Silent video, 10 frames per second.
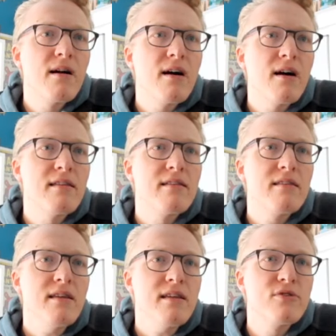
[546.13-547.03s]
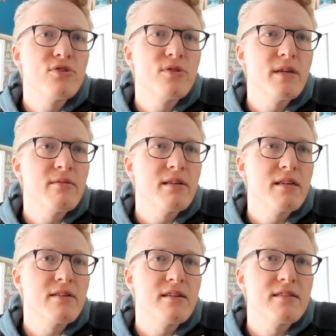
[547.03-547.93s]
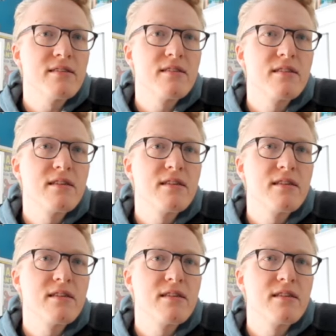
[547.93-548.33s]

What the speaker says: I think you should be able to hear this,